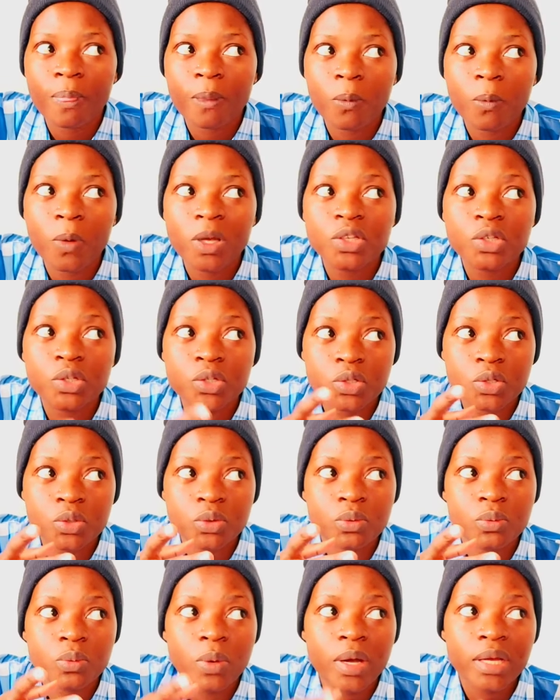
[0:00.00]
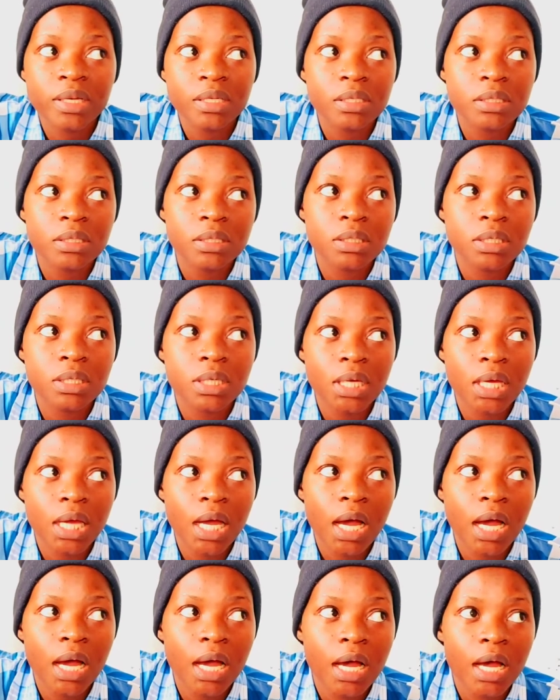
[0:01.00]
what you should what
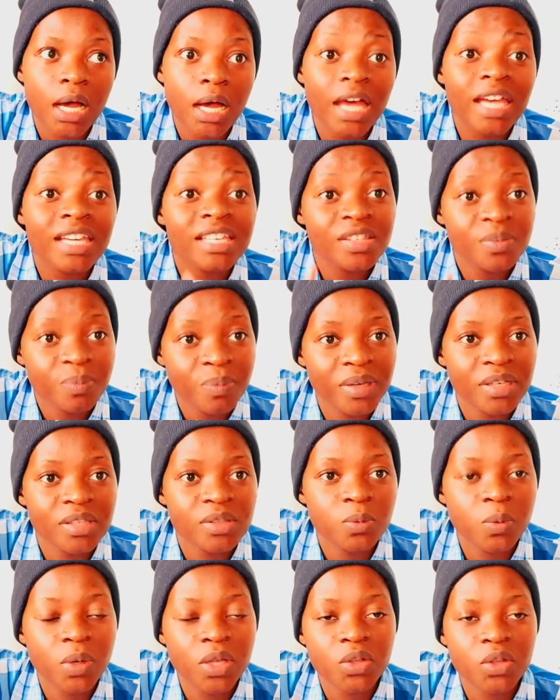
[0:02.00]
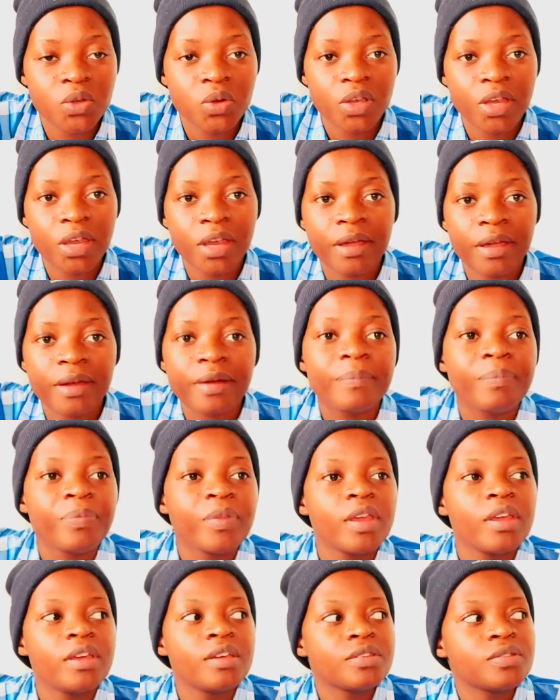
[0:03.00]
uh, expect when you're here.
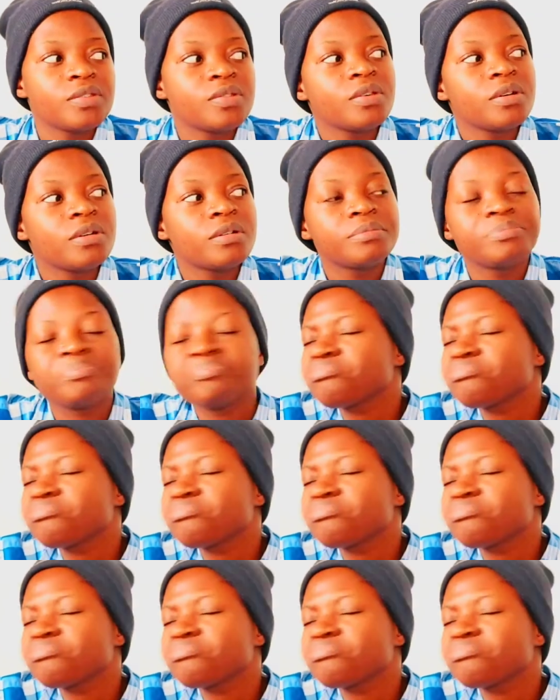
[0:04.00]
So